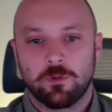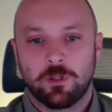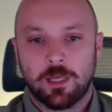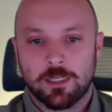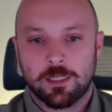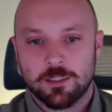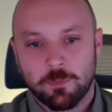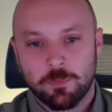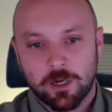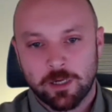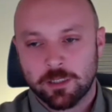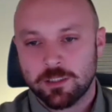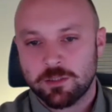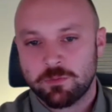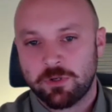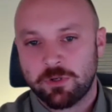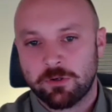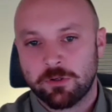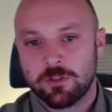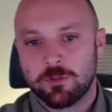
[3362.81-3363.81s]
That's my
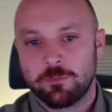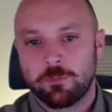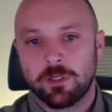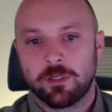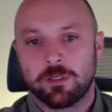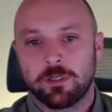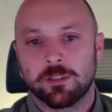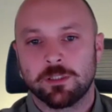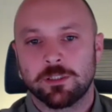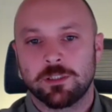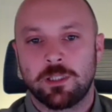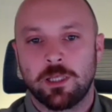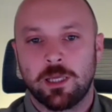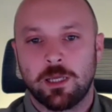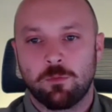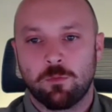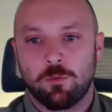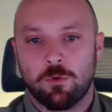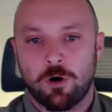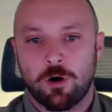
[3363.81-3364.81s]
experience, because
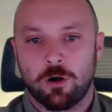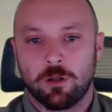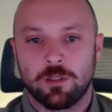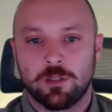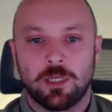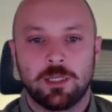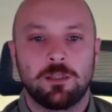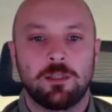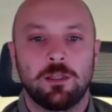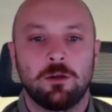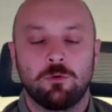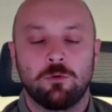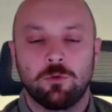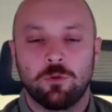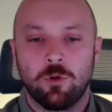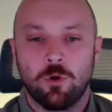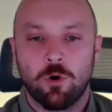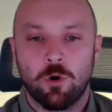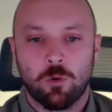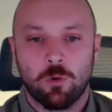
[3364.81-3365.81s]
they want, they
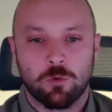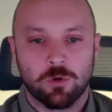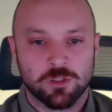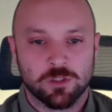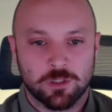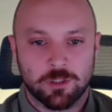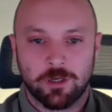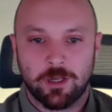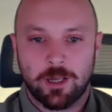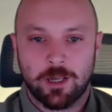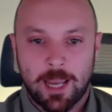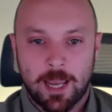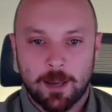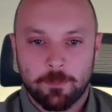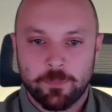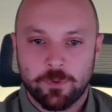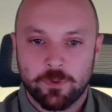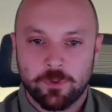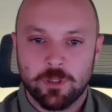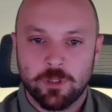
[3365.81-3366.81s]
don't know what's going to
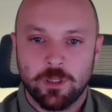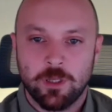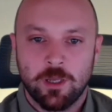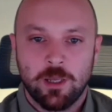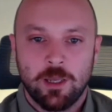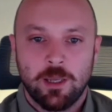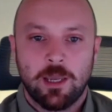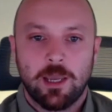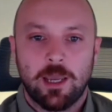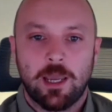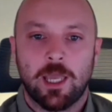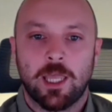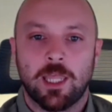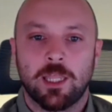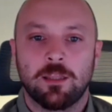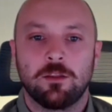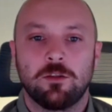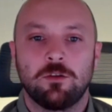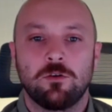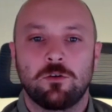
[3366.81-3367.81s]
happen,
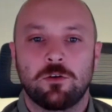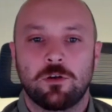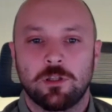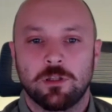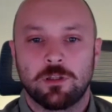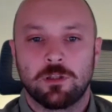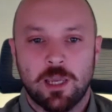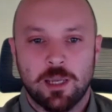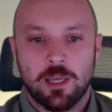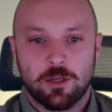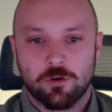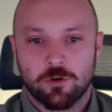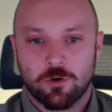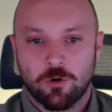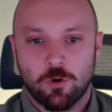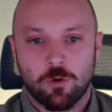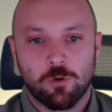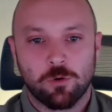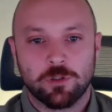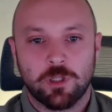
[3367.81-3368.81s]
and you can take your
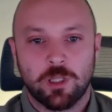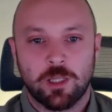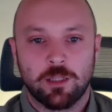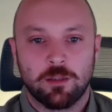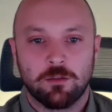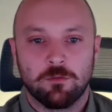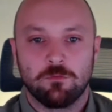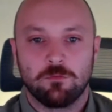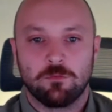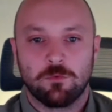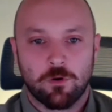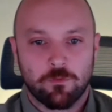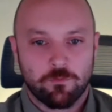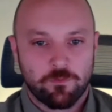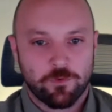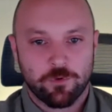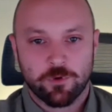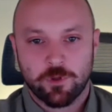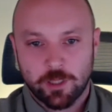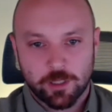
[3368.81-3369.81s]
gold and run
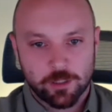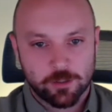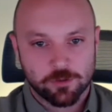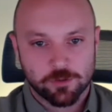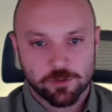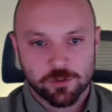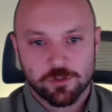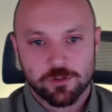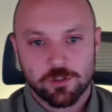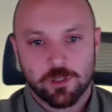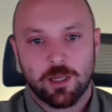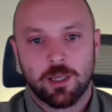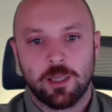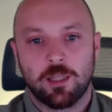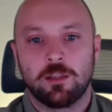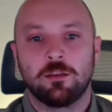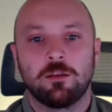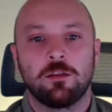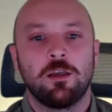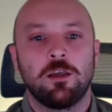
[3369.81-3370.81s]
for the hills,
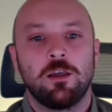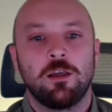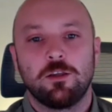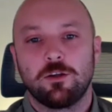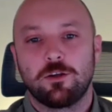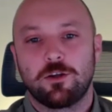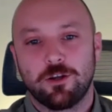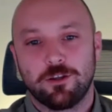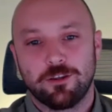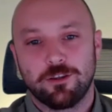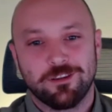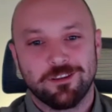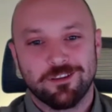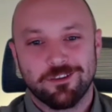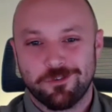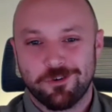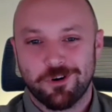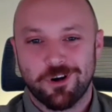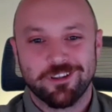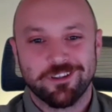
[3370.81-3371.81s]
and you can
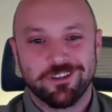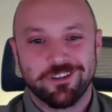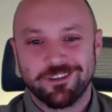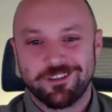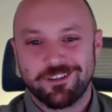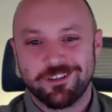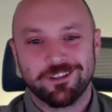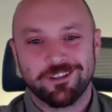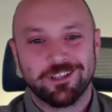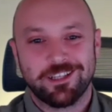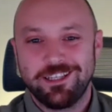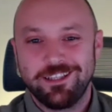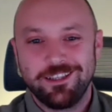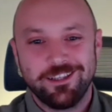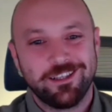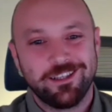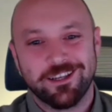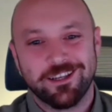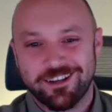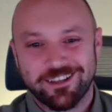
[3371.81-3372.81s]
run until
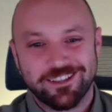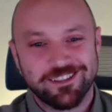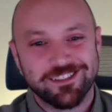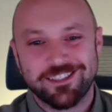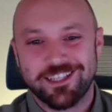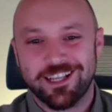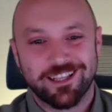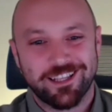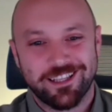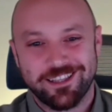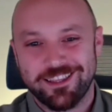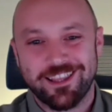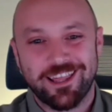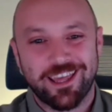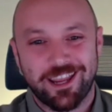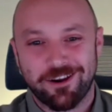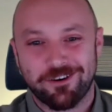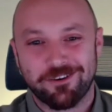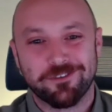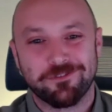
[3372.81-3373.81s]
India and sell it
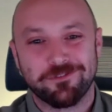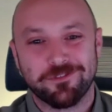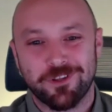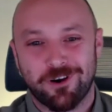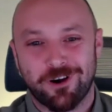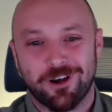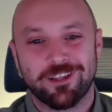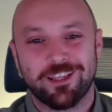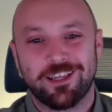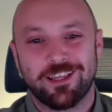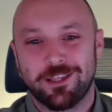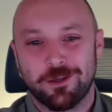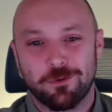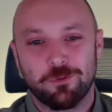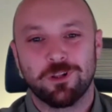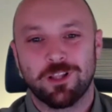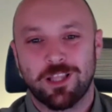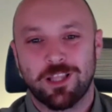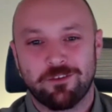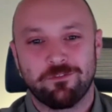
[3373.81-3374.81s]
there, if not, and it
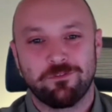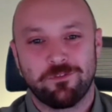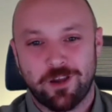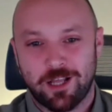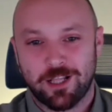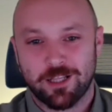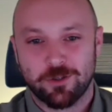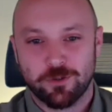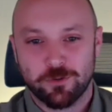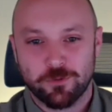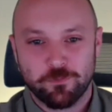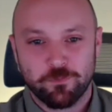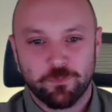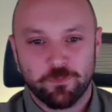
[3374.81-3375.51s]
will have value.